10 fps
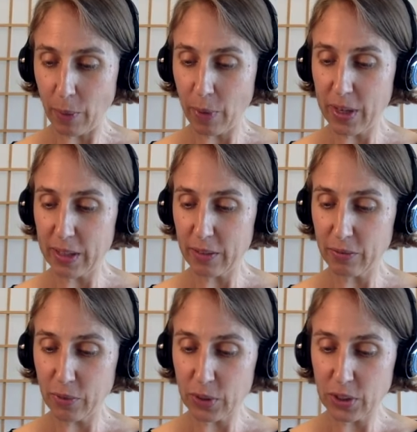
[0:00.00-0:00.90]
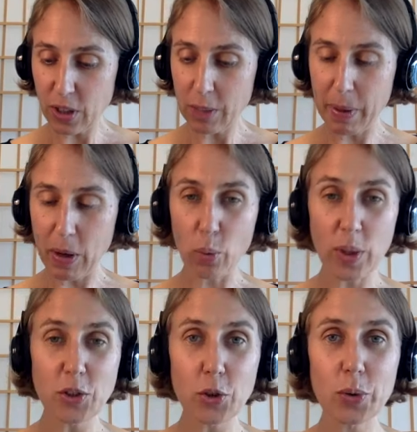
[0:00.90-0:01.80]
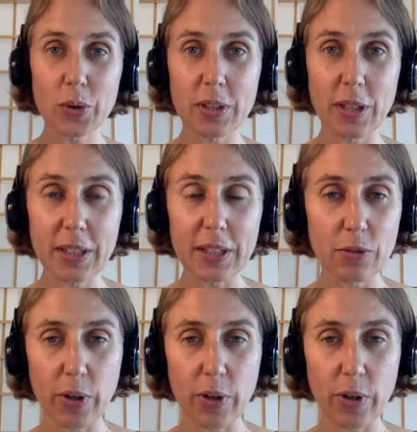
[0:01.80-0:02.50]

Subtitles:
want to first talk about what Doodle does